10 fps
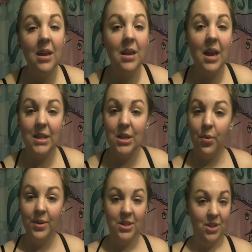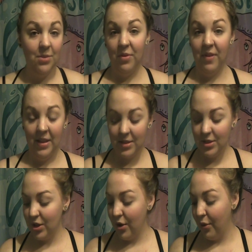it's always good to prevent.
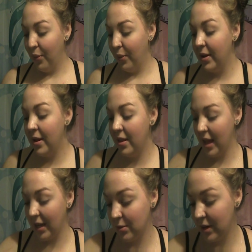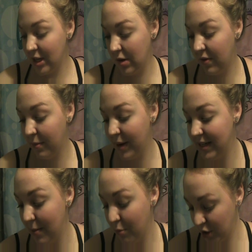So that's what I do for my
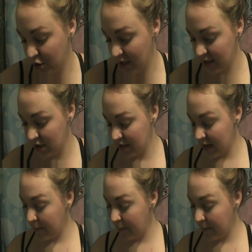day moisturizers.